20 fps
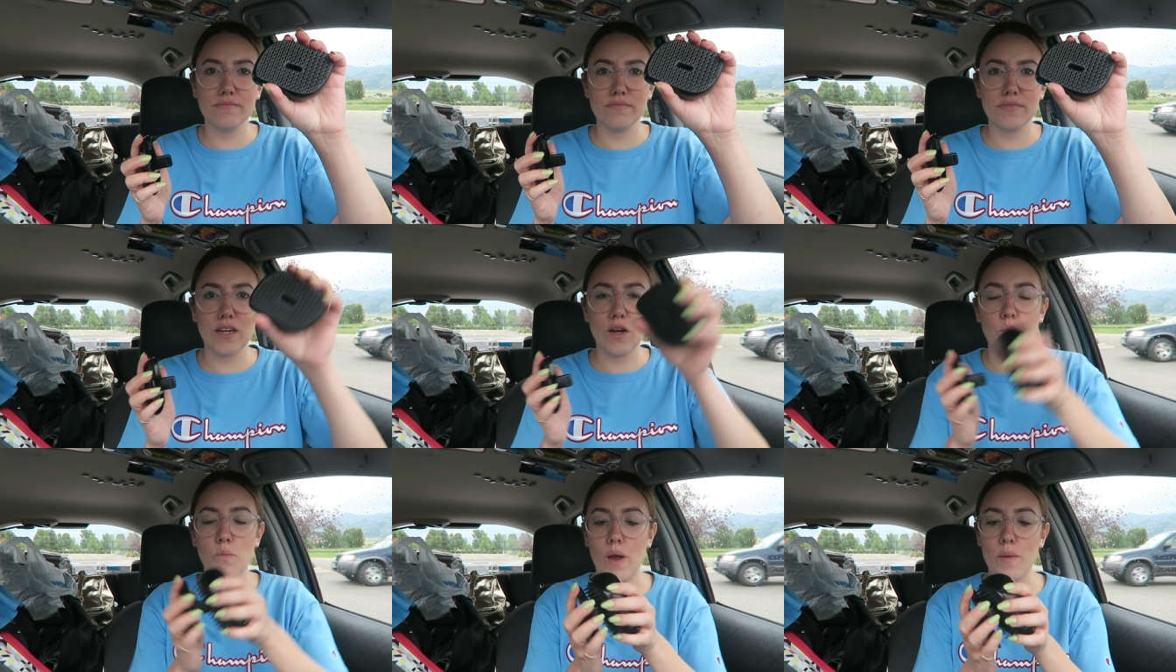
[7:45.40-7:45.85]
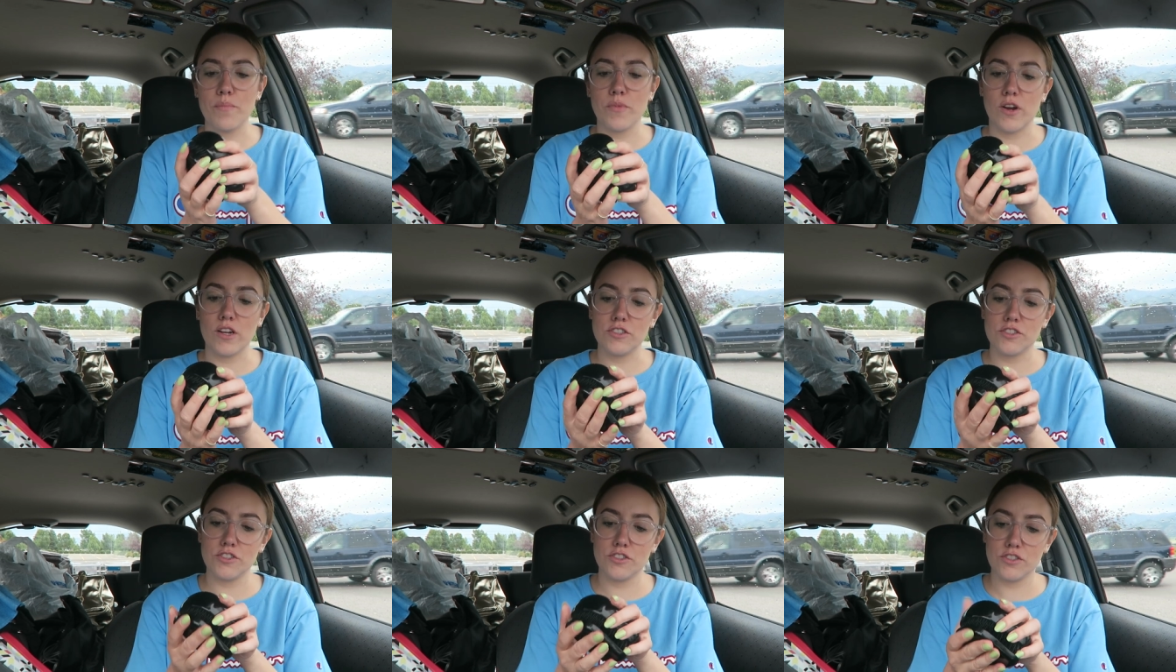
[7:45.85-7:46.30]
like a wet
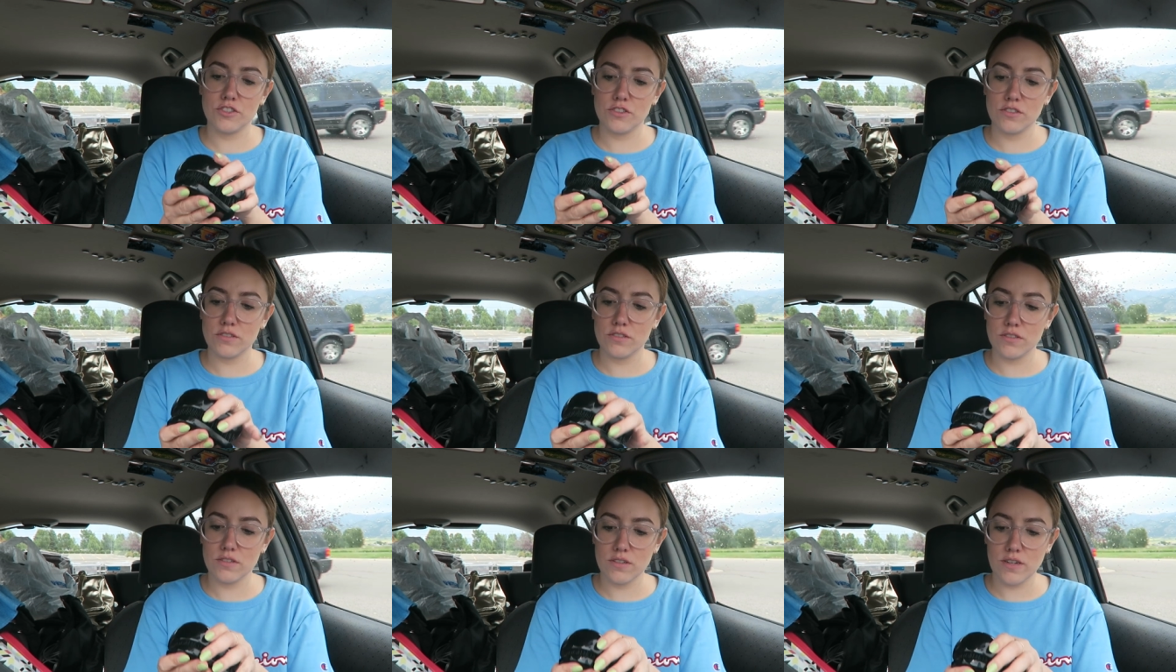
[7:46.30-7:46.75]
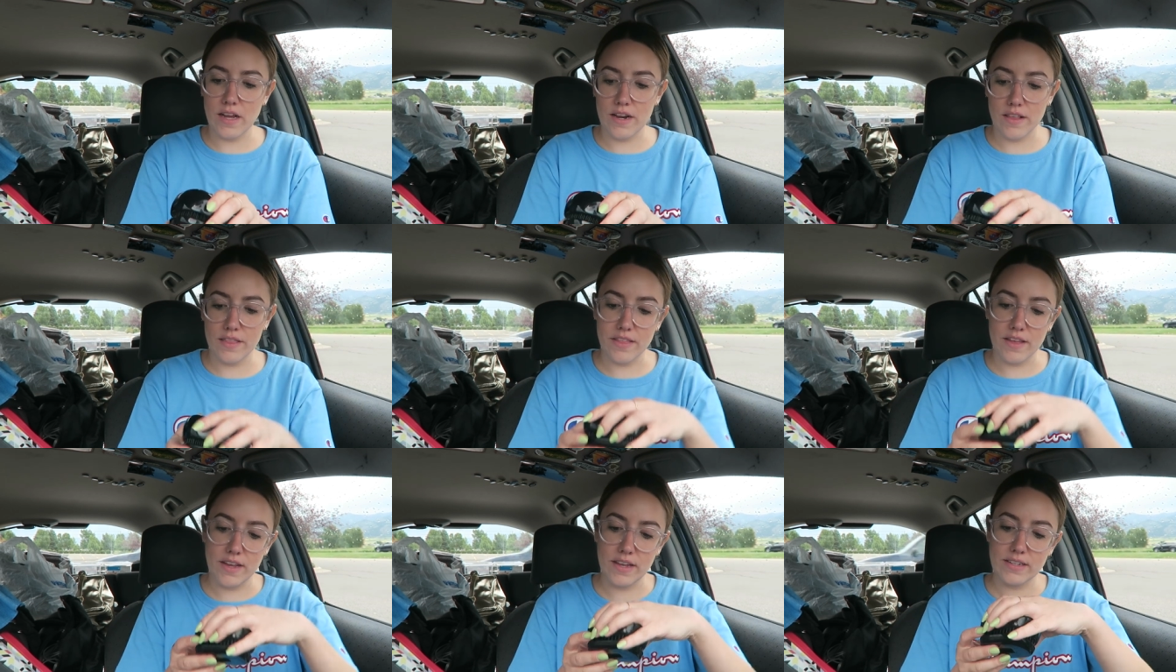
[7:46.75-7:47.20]
brush
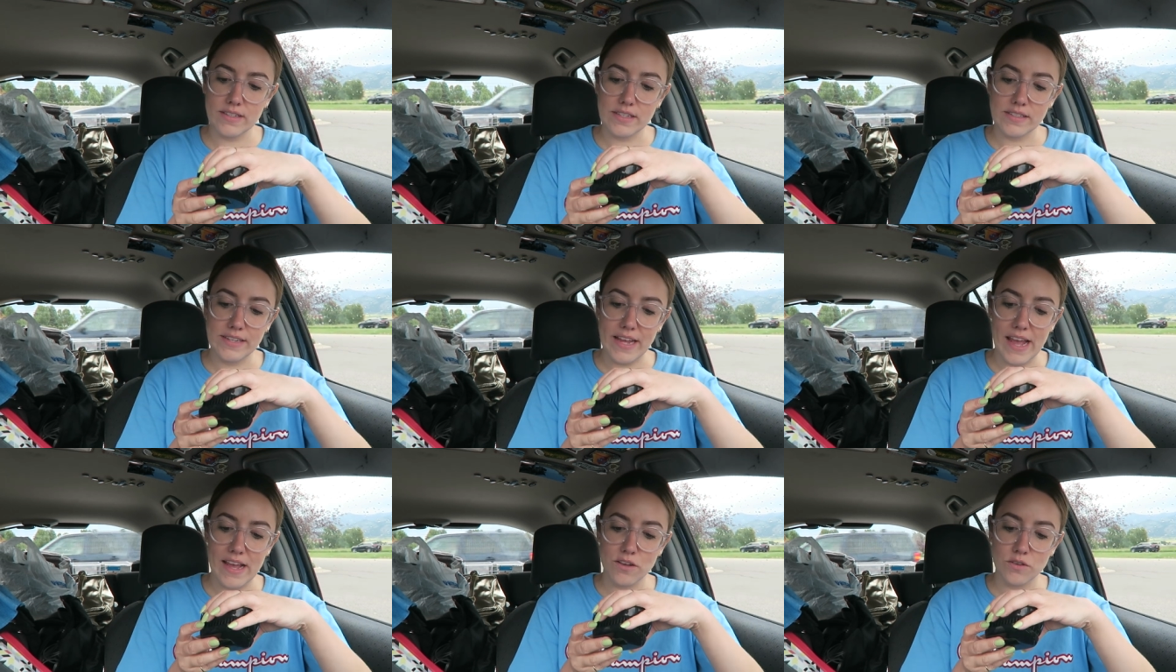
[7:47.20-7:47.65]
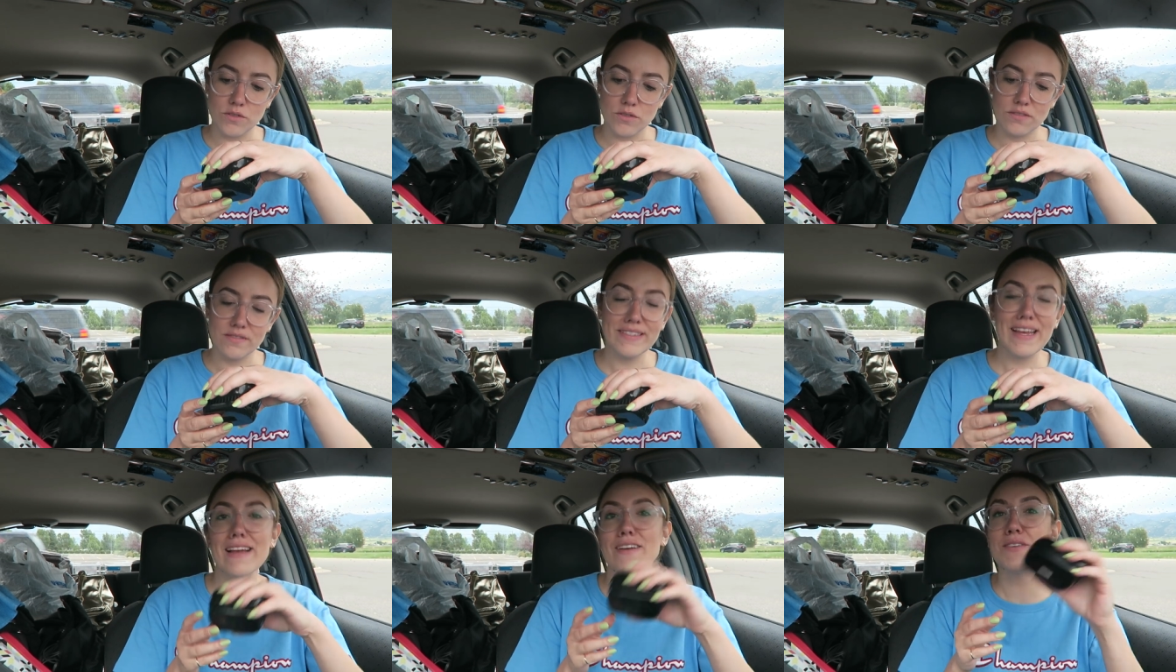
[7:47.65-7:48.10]
kind of thing. It's a
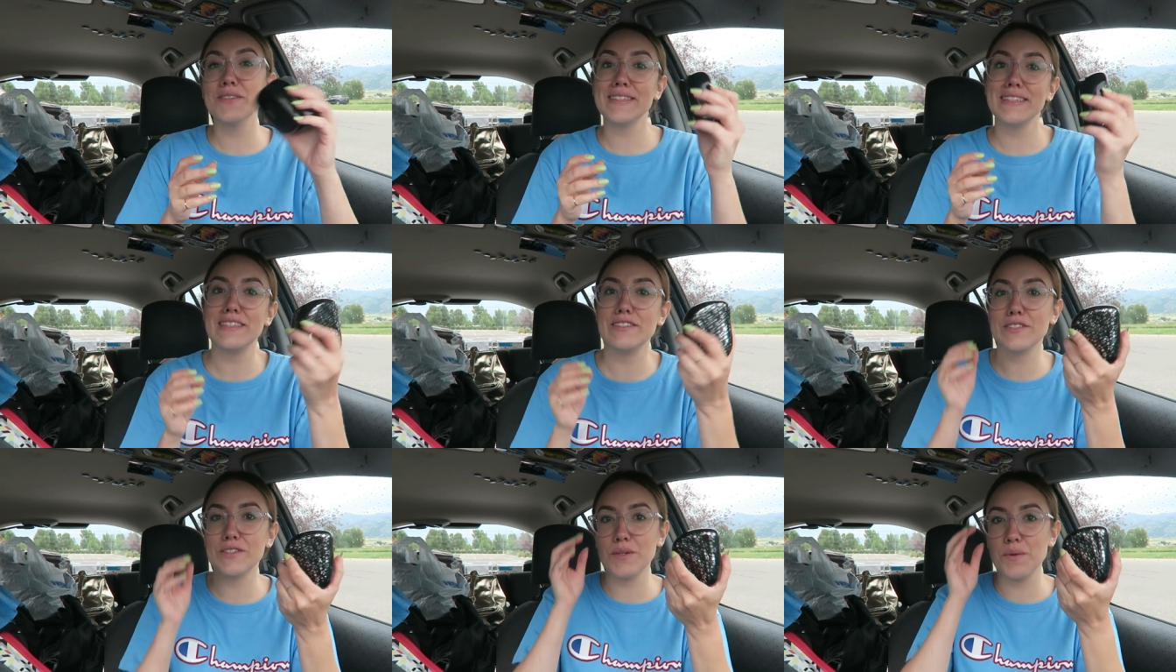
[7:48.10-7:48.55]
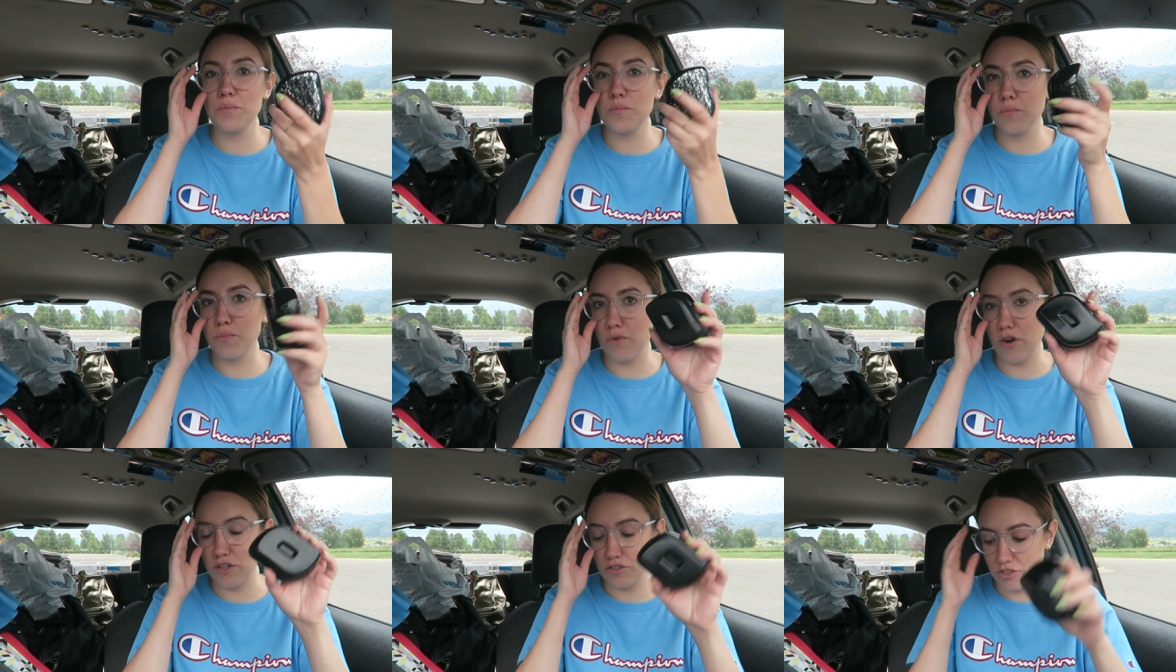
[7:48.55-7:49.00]
Tangle Teezer
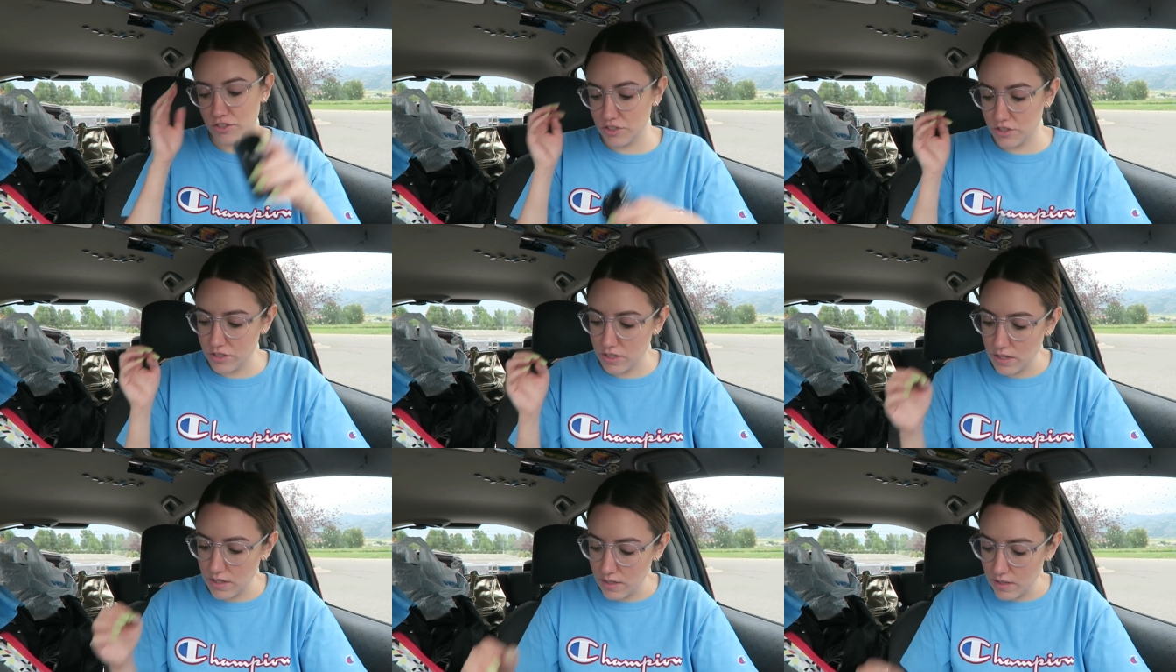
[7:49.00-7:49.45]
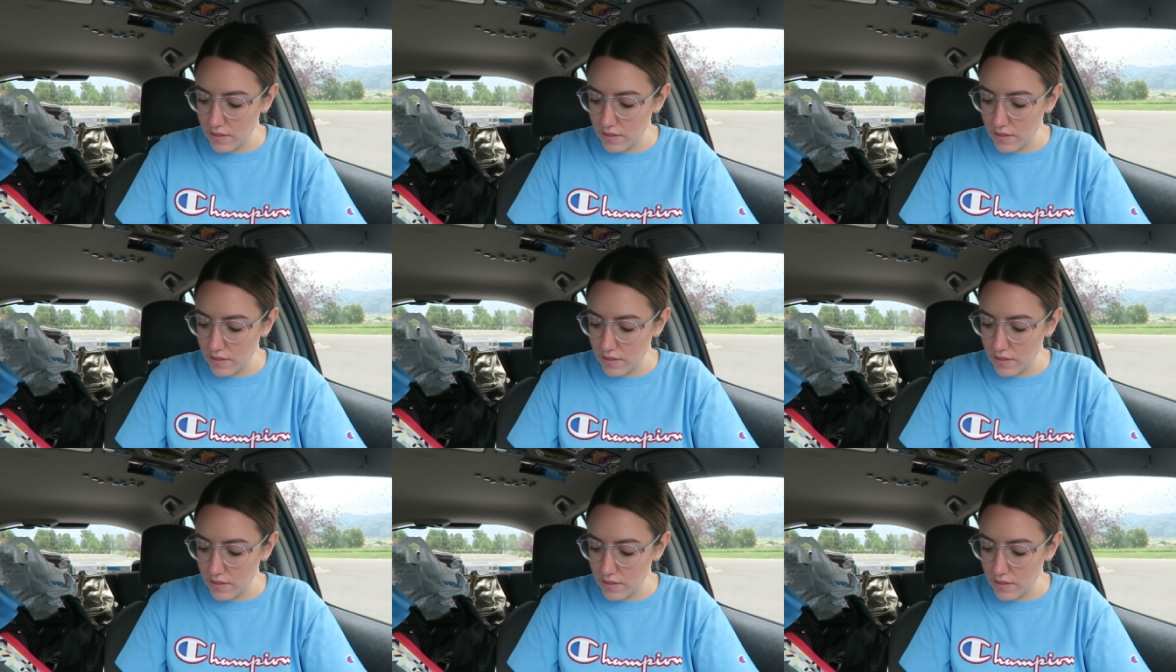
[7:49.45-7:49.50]
brush.